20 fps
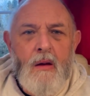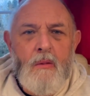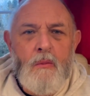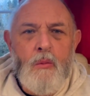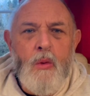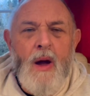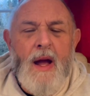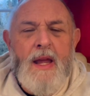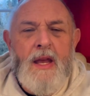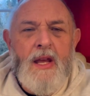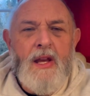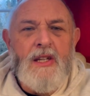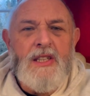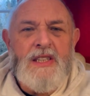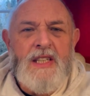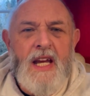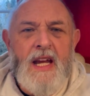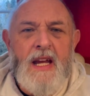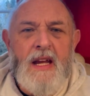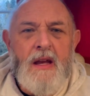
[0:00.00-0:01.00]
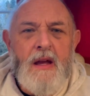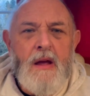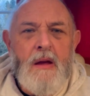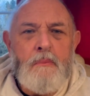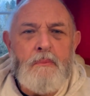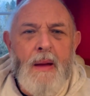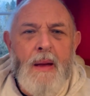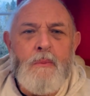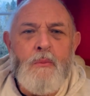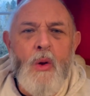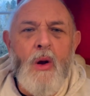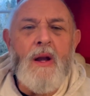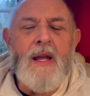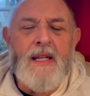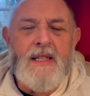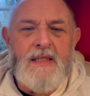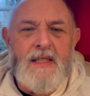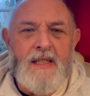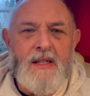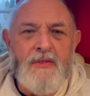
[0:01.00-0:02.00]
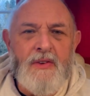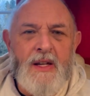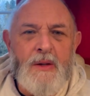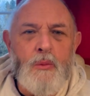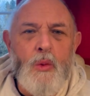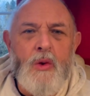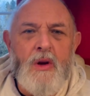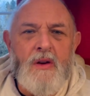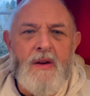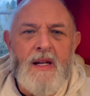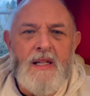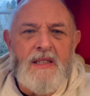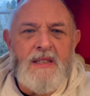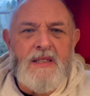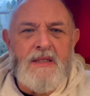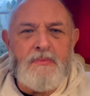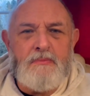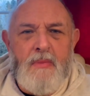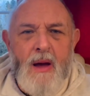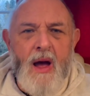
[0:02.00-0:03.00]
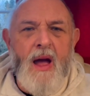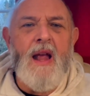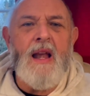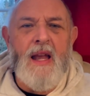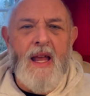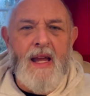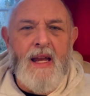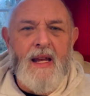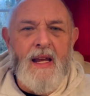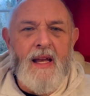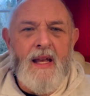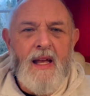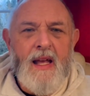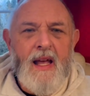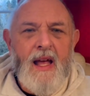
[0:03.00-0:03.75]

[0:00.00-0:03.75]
Why do you see Ben Wallace, the defender, walking around smiling?